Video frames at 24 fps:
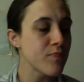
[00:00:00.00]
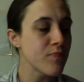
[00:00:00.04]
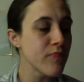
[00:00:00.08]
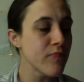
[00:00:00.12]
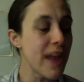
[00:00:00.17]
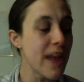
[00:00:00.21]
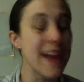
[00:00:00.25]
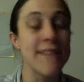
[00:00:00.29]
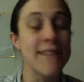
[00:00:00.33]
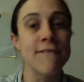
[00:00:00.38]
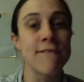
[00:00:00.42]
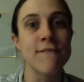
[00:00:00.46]

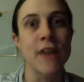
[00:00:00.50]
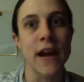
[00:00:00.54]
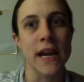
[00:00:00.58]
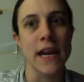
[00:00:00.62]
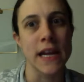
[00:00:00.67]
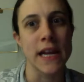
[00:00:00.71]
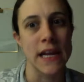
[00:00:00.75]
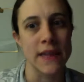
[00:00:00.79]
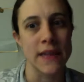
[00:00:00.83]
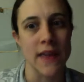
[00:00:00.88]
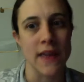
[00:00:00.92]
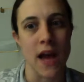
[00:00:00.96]

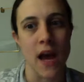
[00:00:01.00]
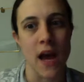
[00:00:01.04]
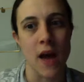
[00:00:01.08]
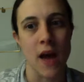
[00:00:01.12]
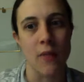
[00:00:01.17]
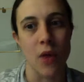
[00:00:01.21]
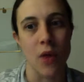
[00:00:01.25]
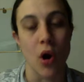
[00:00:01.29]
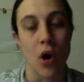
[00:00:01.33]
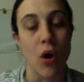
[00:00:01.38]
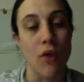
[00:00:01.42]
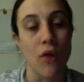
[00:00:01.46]
inviting
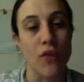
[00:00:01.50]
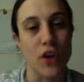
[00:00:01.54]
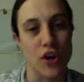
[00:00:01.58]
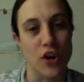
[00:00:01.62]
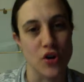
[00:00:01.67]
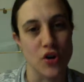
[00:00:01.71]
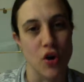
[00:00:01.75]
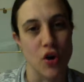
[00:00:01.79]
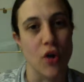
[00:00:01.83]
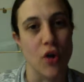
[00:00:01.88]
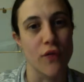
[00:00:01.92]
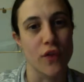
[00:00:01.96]
them over
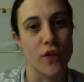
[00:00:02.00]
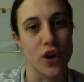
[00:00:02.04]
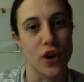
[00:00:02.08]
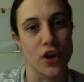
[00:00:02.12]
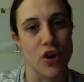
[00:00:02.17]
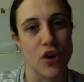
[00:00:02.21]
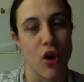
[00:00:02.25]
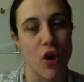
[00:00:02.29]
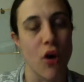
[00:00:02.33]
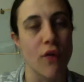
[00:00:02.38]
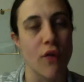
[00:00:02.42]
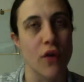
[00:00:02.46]
and over and
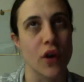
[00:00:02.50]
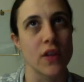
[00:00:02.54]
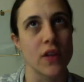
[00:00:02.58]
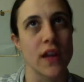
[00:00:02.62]
over.